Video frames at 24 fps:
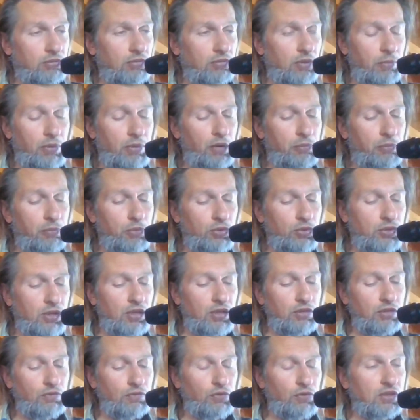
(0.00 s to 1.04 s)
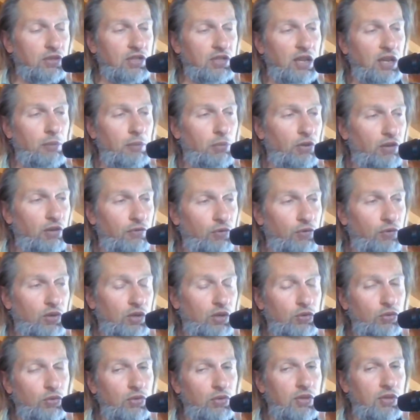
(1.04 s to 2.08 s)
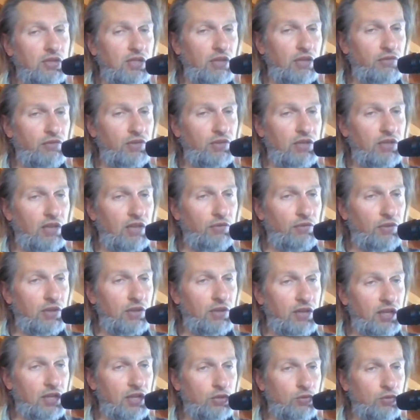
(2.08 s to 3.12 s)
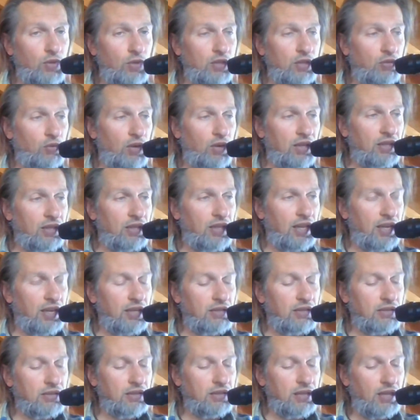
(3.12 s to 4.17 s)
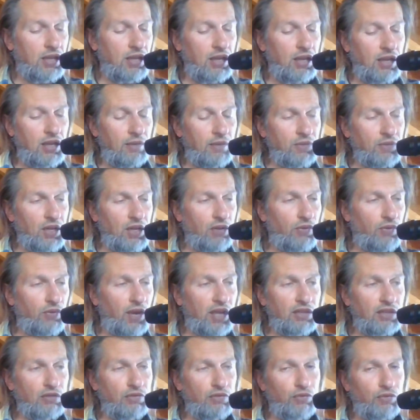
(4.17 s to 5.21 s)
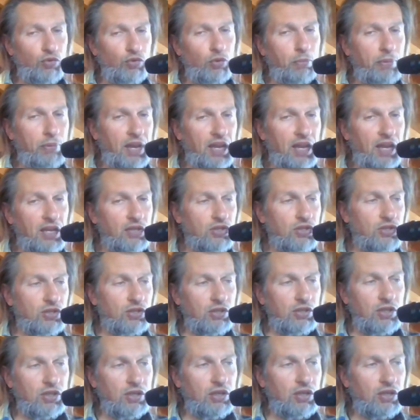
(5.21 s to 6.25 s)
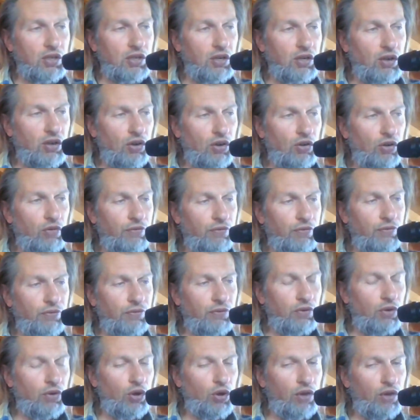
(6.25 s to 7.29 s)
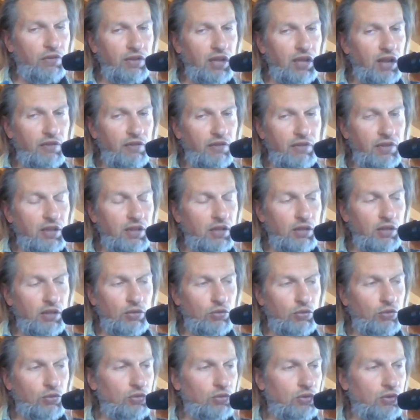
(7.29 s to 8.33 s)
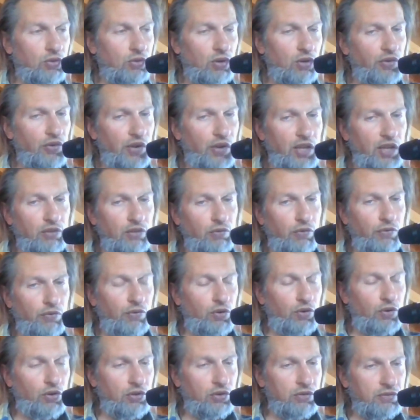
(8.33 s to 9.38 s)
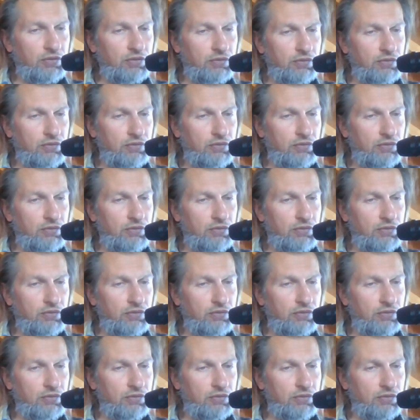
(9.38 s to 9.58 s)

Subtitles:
The purpose is, for example, if you can do this every day for the next 21 days and write a full page of everything that you are grateful for.